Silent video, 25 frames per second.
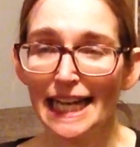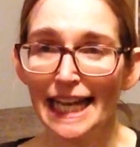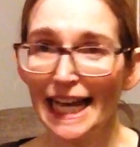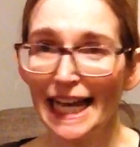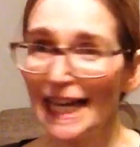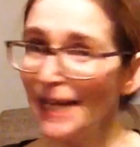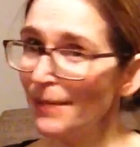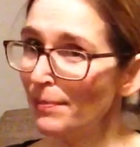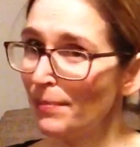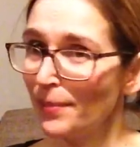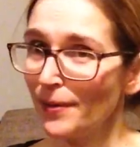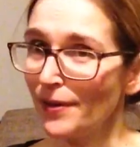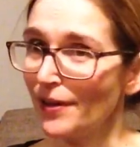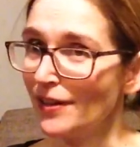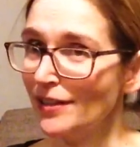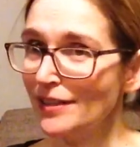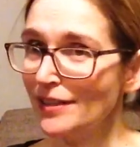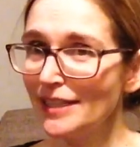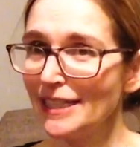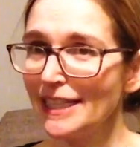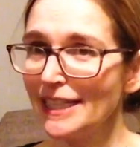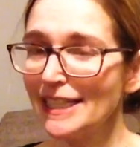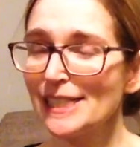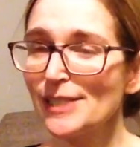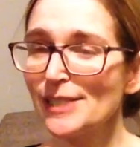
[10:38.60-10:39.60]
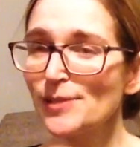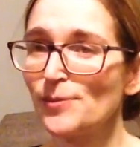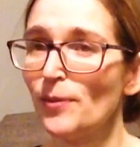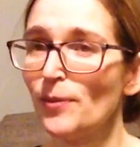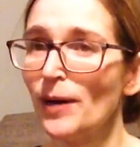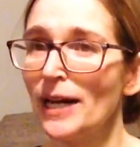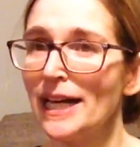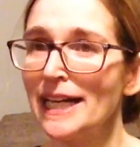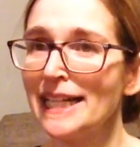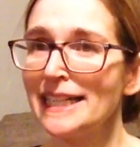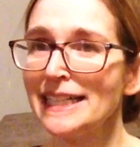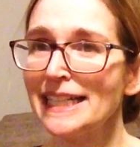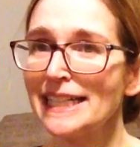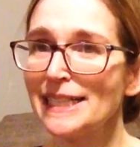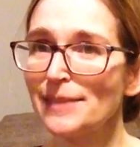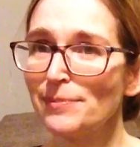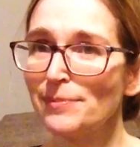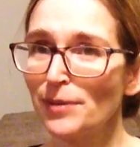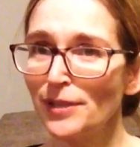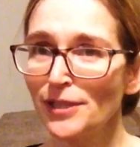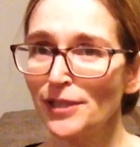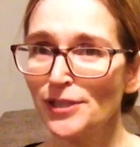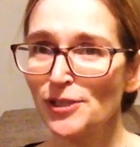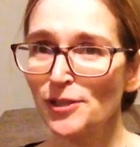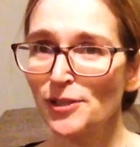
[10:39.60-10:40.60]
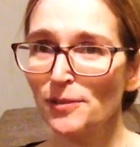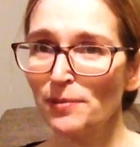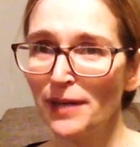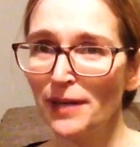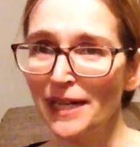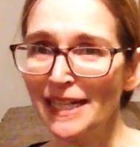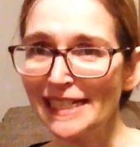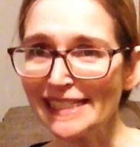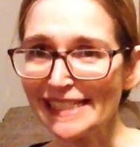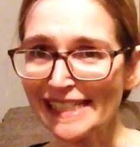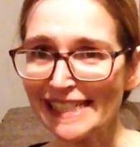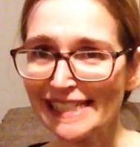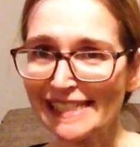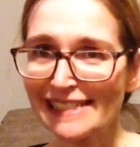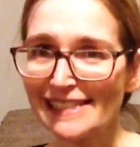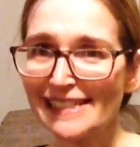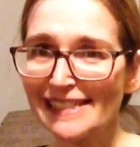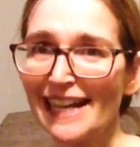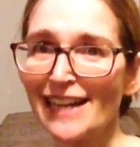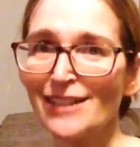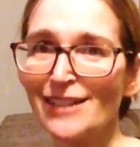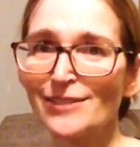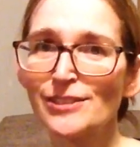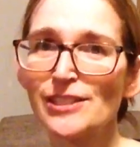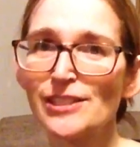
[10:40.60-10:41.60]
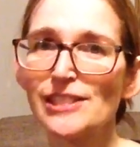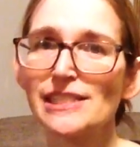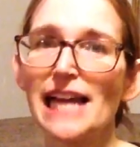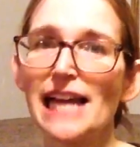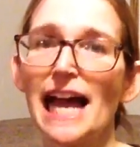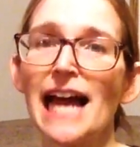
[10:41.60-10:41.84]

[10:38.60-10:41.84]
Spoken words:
April is when the Pulitzer Prize is announced.